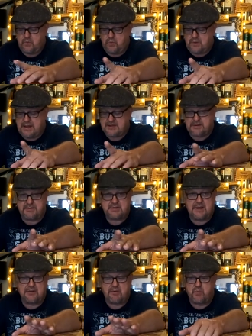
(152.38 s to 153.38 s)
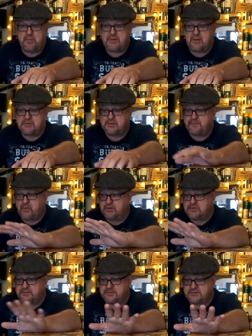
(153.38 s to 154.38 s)
we'll catch up this later on when we go to put
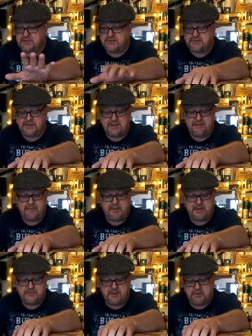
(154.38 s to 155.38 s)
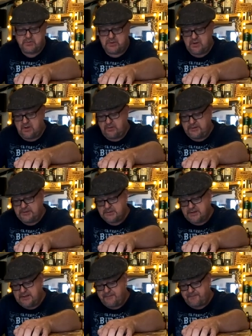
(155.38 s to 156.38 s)
this CNC together, but I spoke to a guy on the
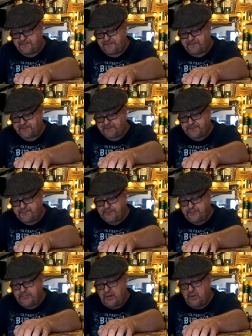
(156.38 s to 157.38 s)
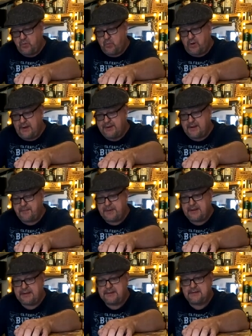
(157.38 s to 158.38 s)
internet who wired up
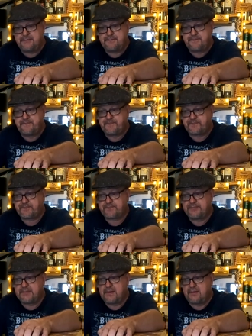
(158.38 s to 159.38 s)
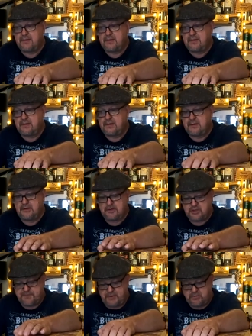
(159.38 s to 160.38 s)
a um,
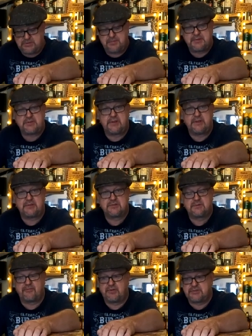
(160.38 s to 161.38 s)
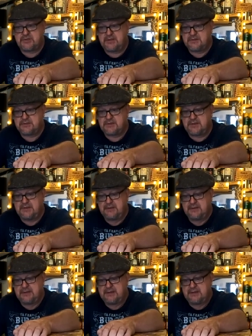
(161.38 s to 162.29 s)
spindle similar to this for his CNC.